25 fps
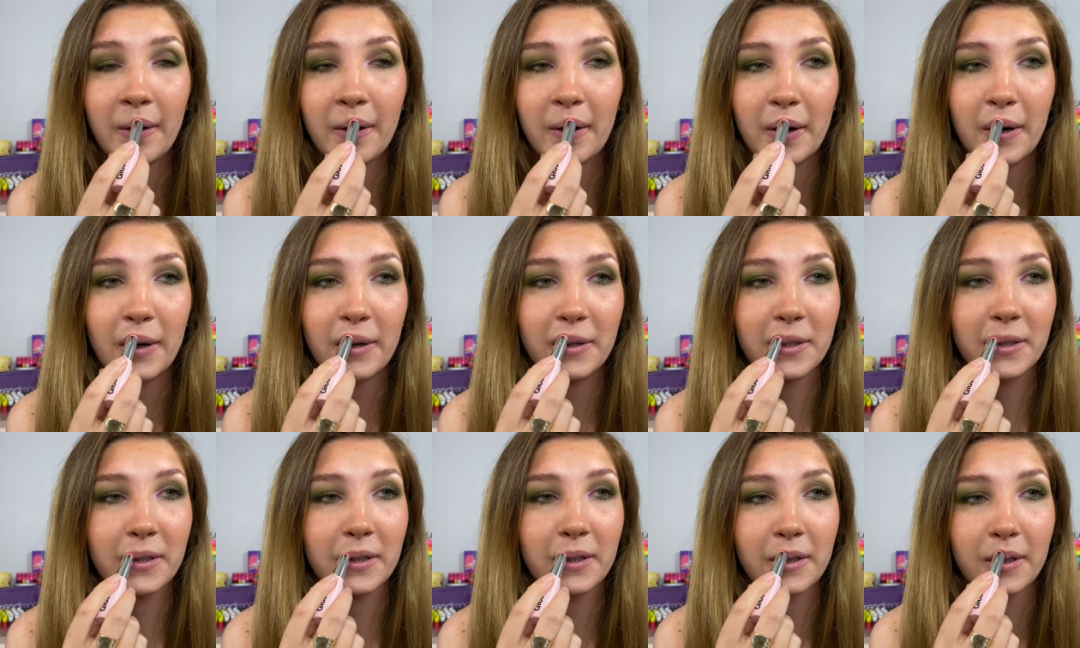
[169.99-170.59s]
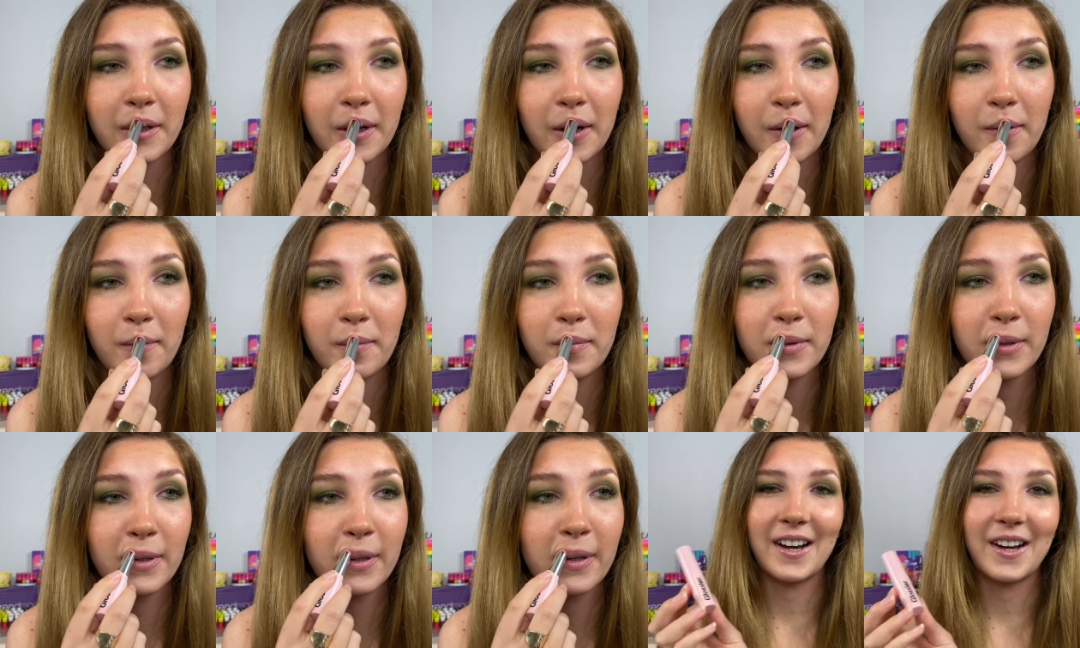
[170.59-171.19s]
on the
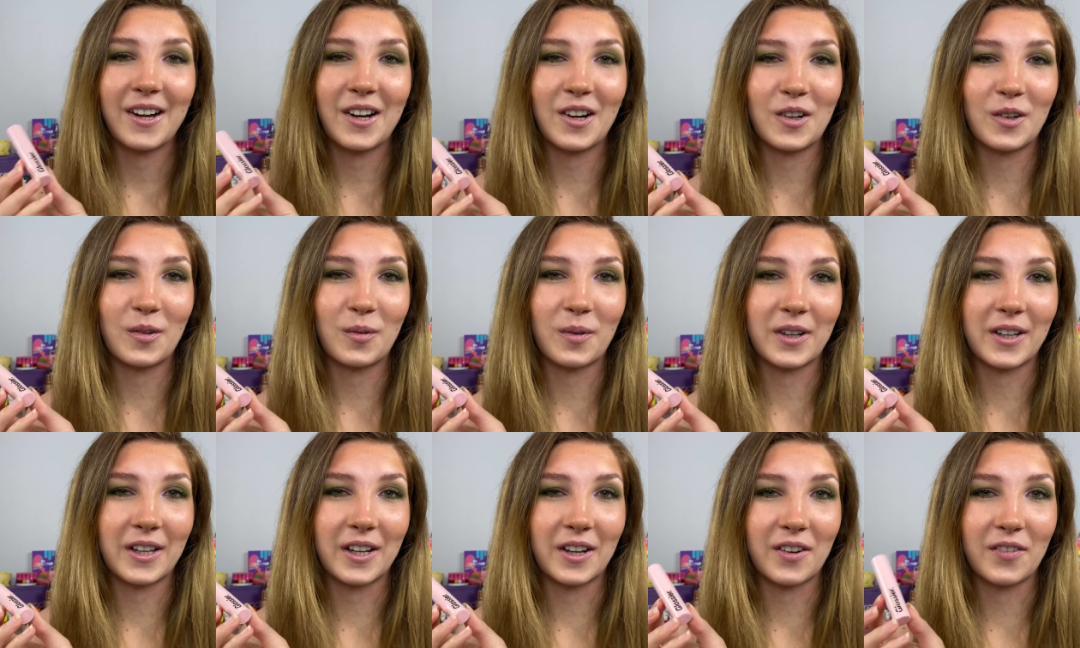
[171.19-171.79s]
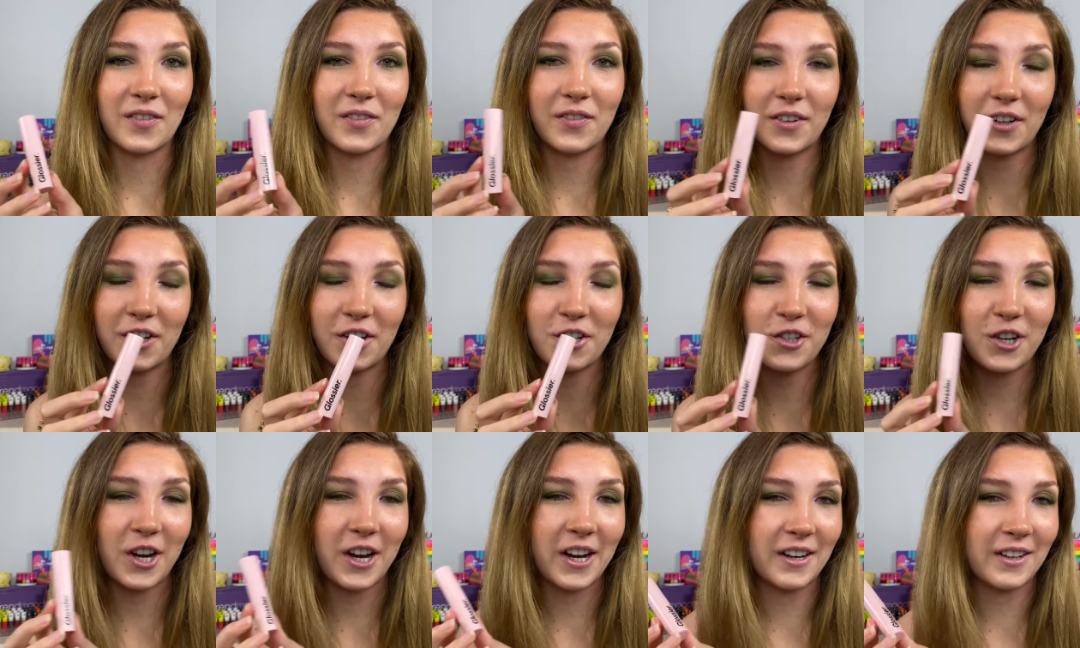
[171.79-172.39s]
lips. Here's what the
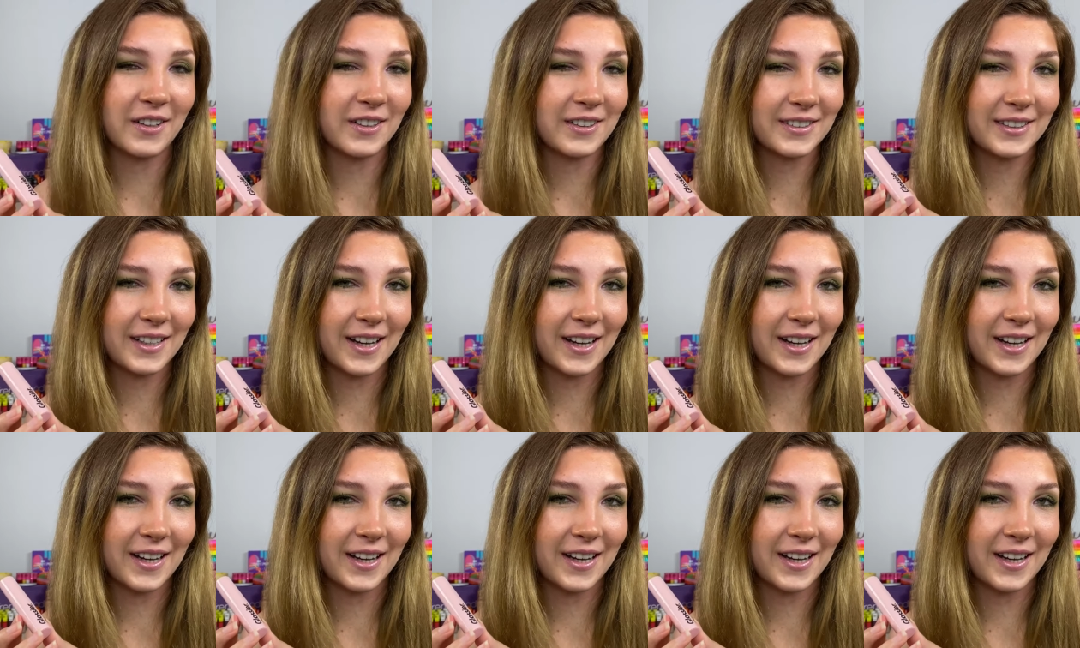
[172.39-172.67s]
first shade looks